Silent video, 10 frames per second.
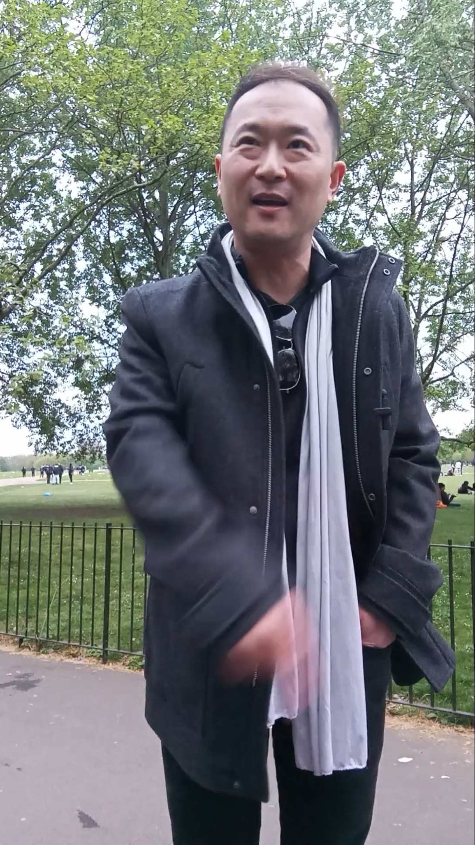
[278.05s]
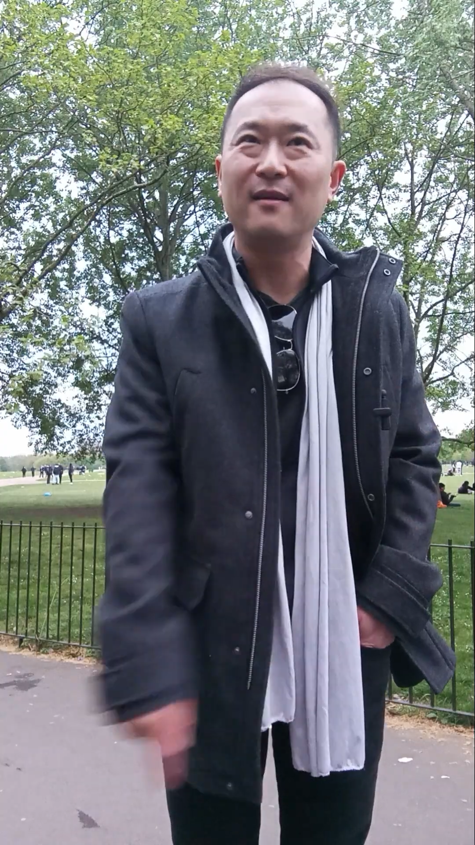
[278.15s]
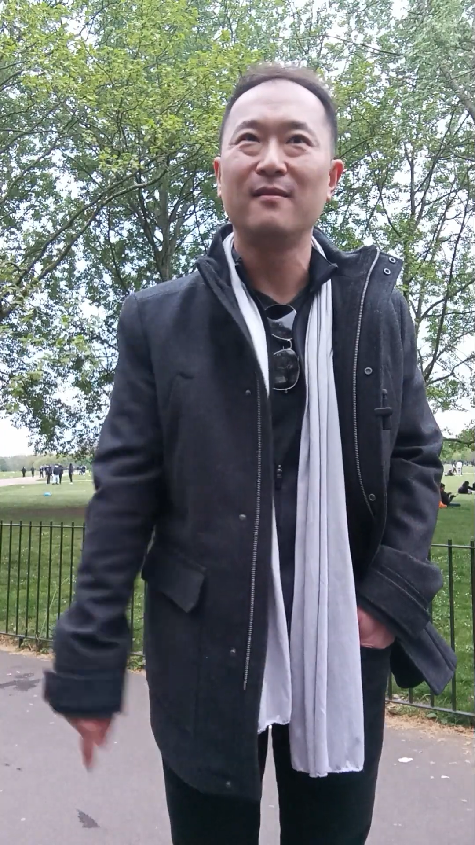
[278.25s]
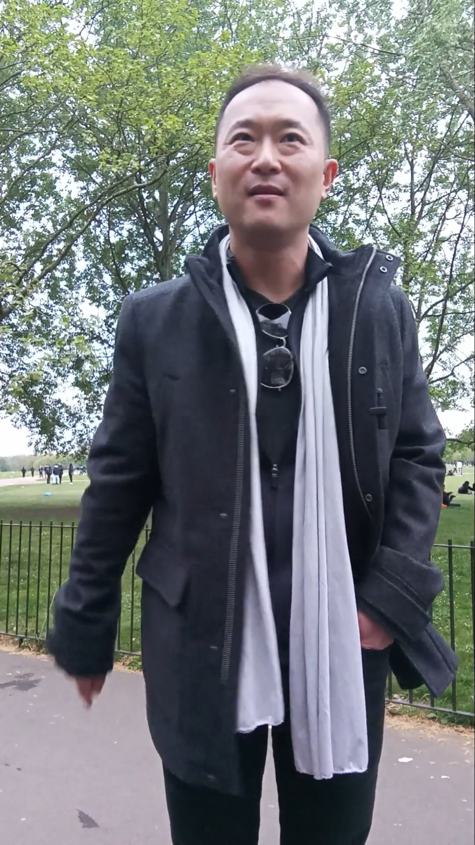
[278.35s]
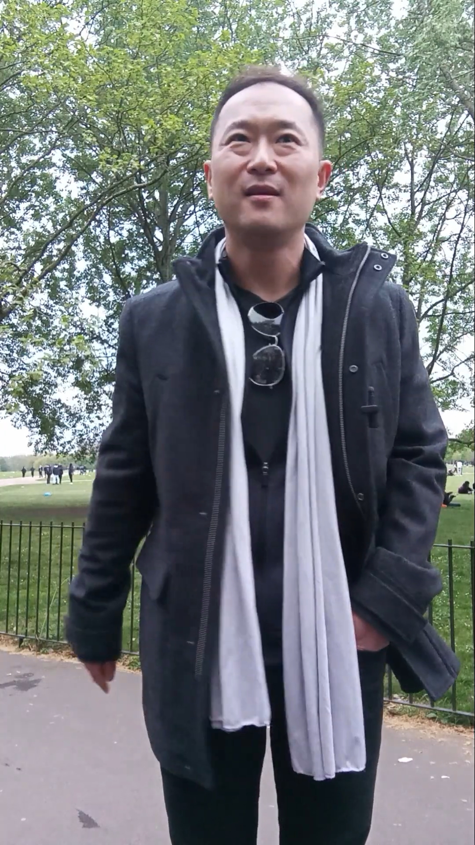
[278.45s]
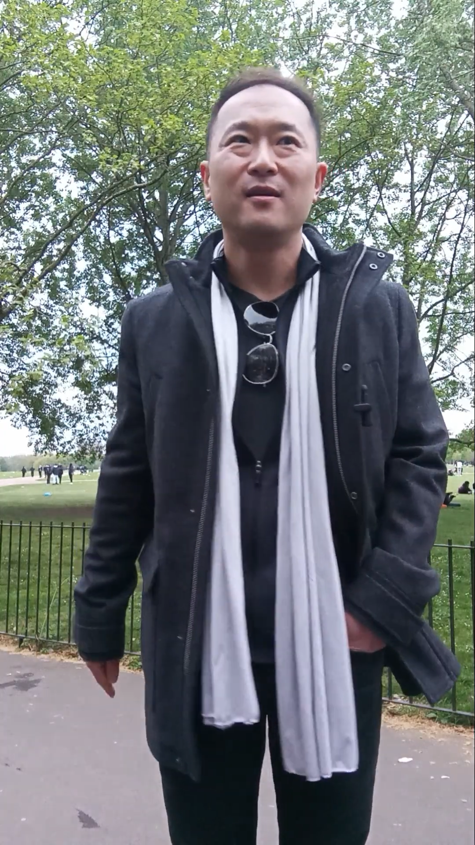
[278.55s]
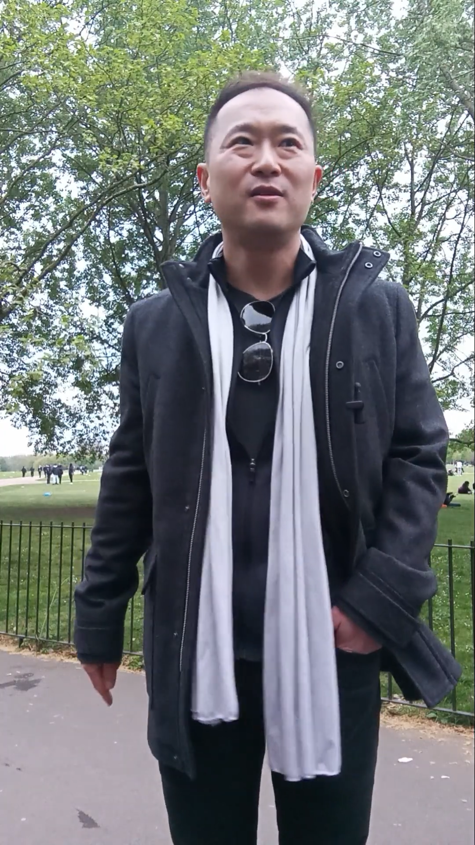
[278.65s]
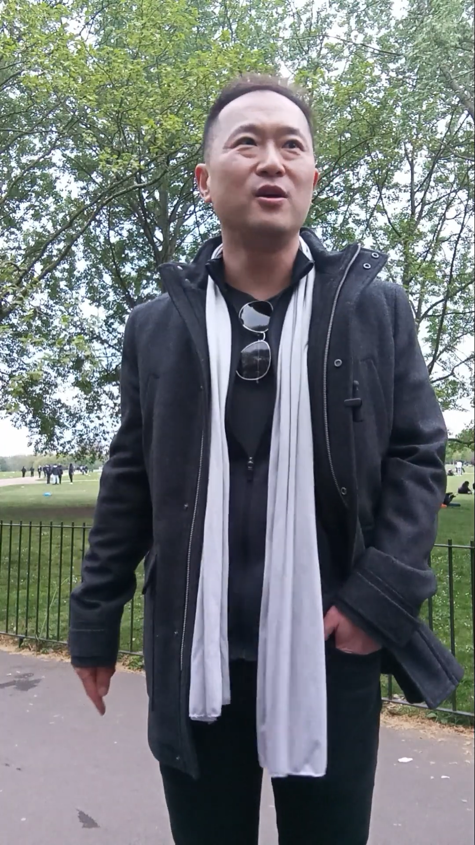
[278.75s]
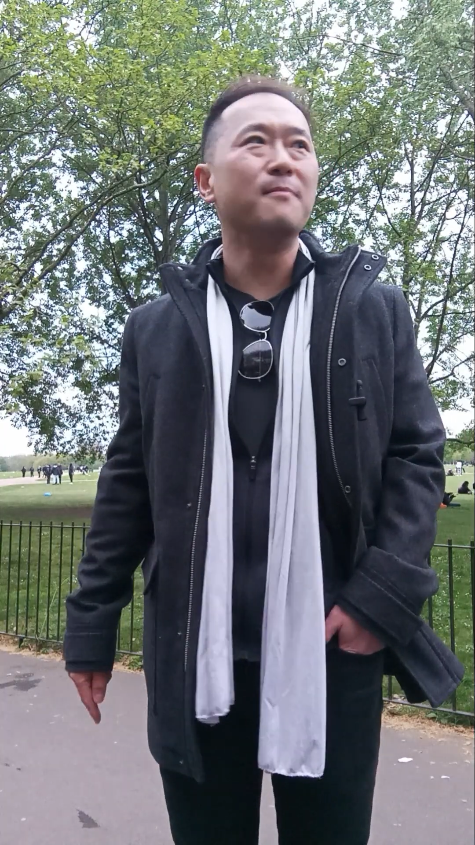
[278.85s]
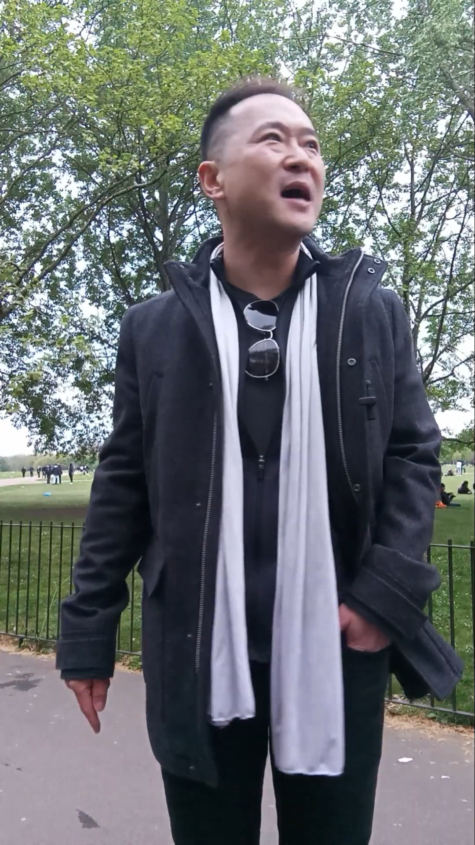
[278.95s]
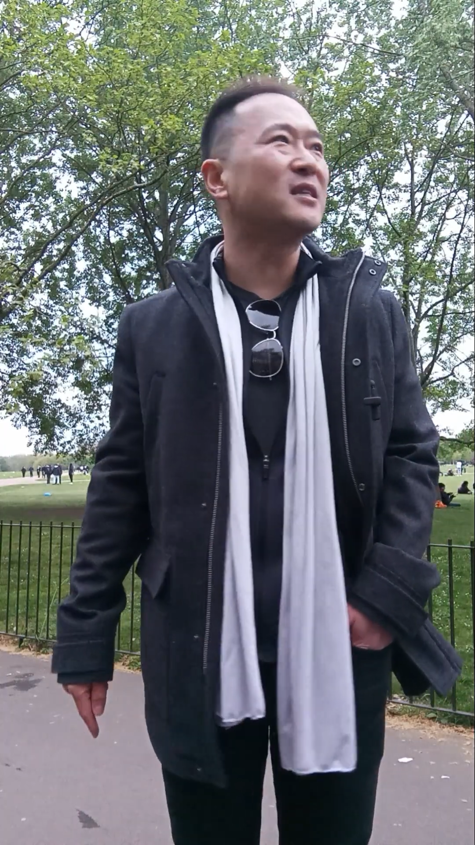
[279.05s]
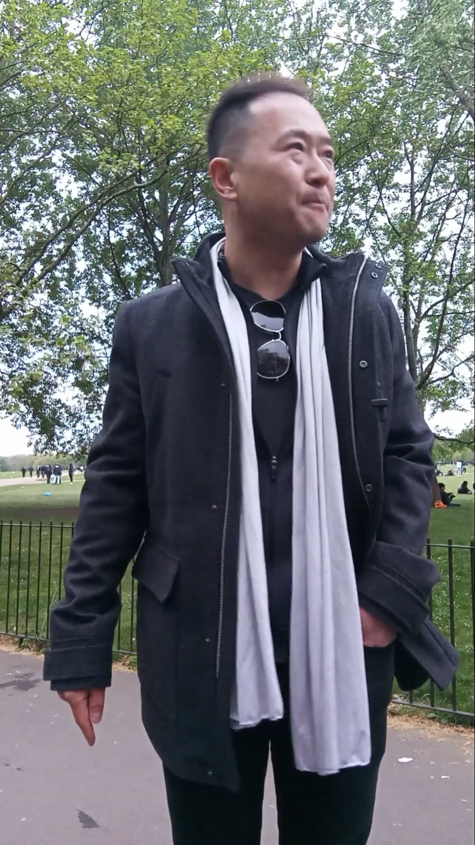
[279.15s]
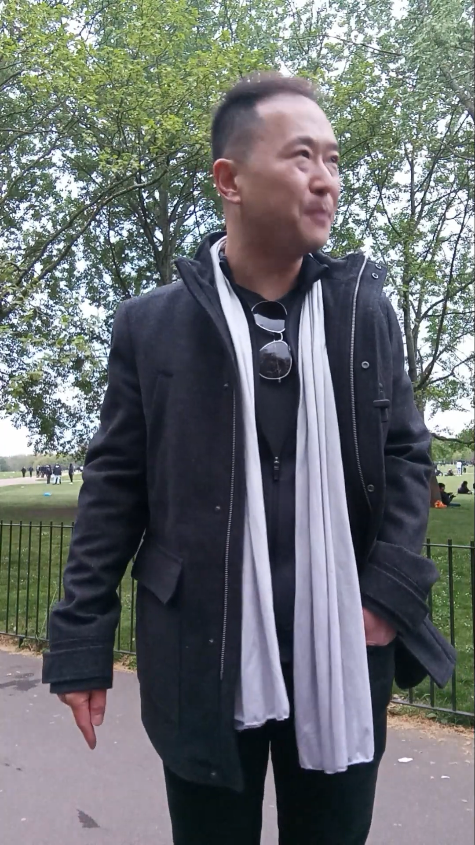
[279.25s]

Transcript: you must be the